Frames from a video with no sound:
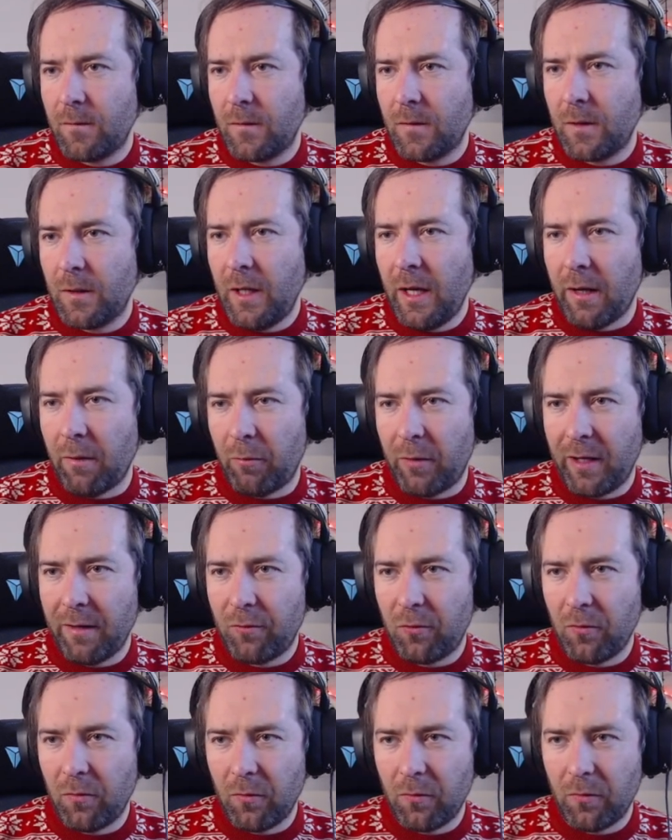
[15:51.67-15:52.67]
Yeah, we have
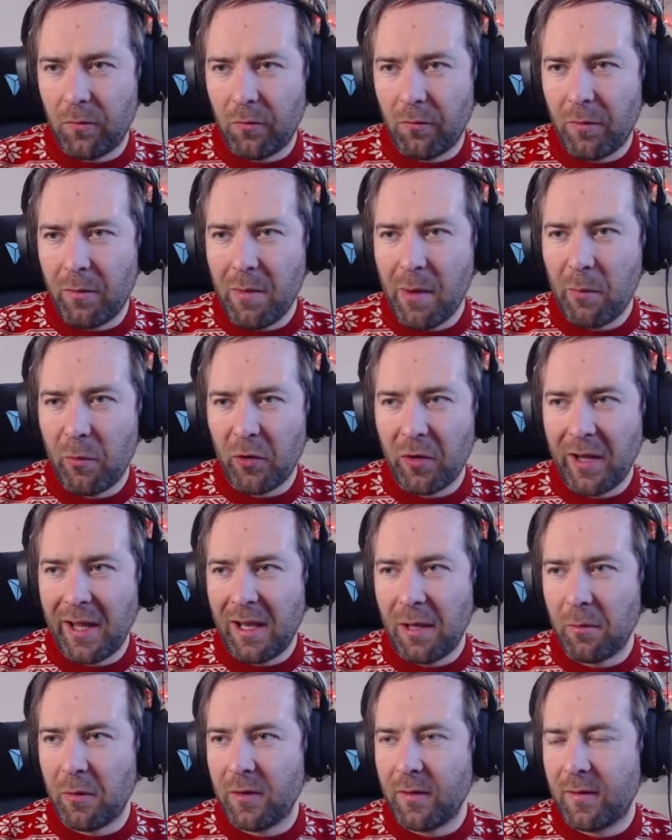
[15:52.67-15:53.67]
to remember
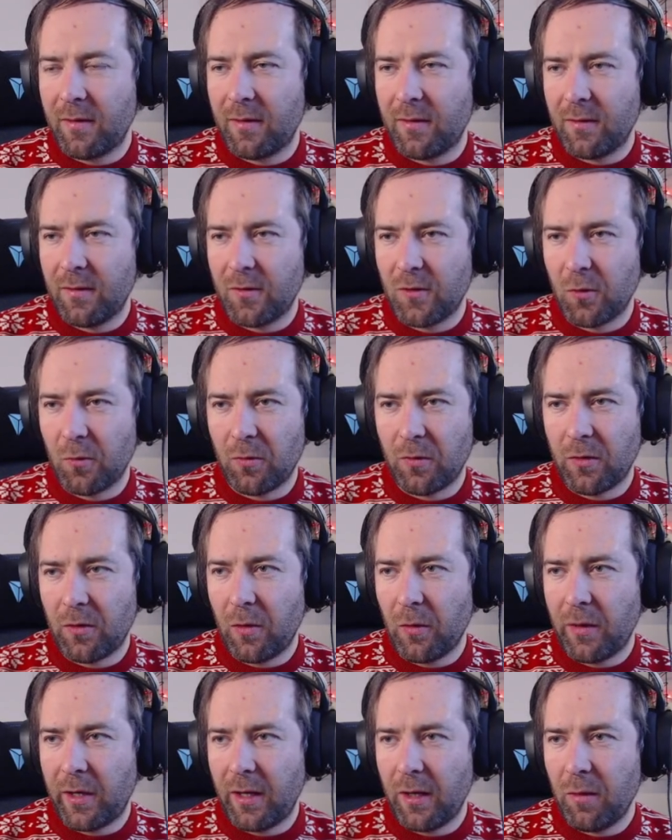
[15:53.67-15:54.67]
element, so we're
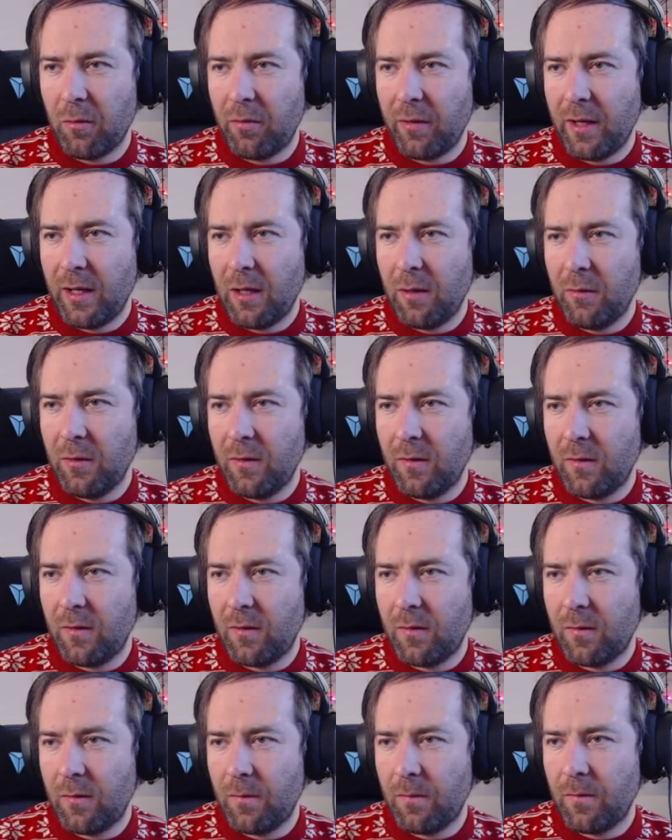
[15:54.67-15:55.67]
looking up
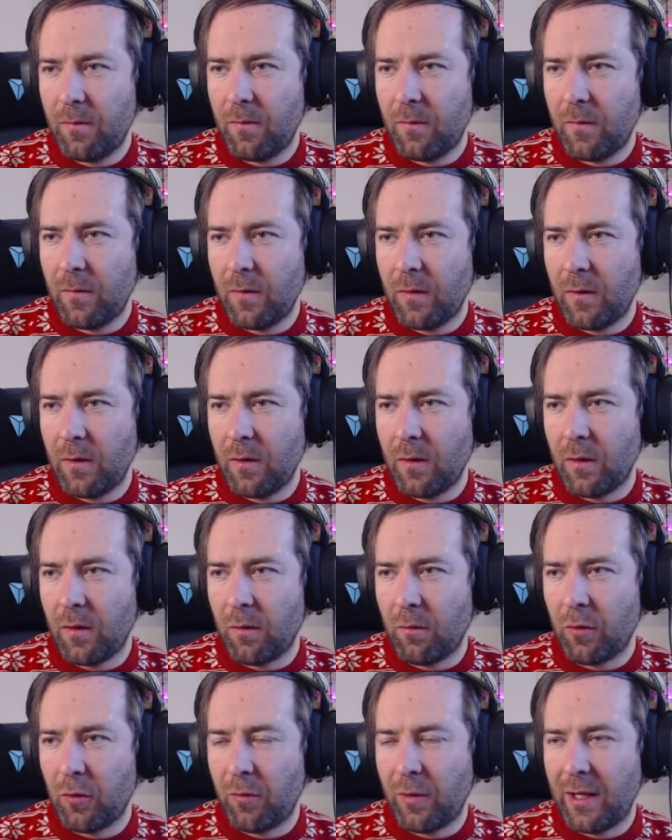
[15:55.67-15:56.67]
element.
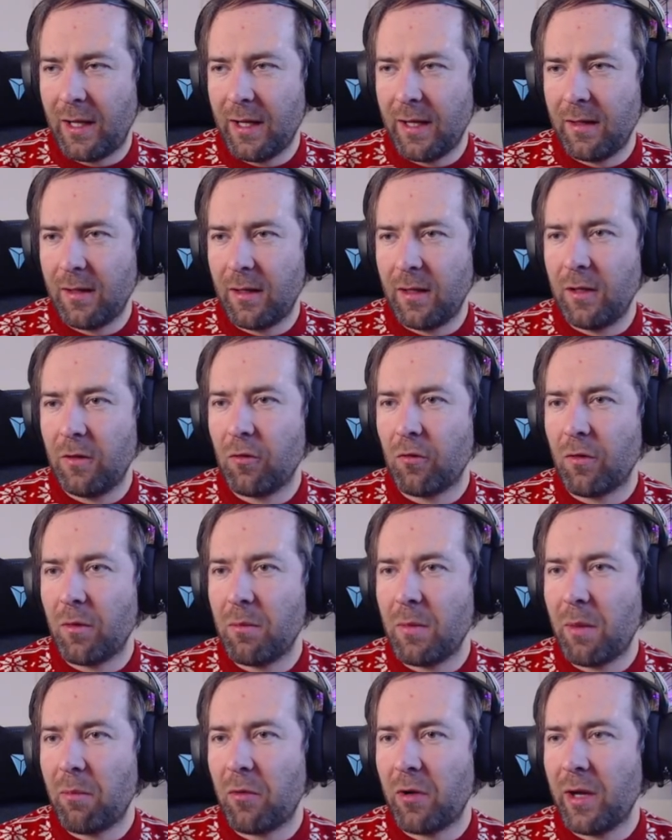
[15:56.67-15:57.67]
But we kind of need to
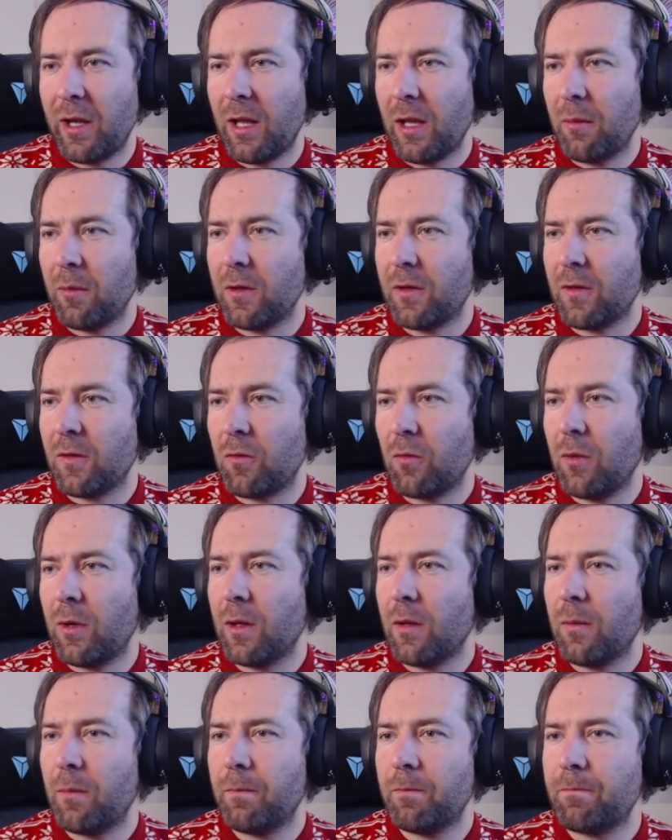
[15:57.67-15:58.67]
remember element as well.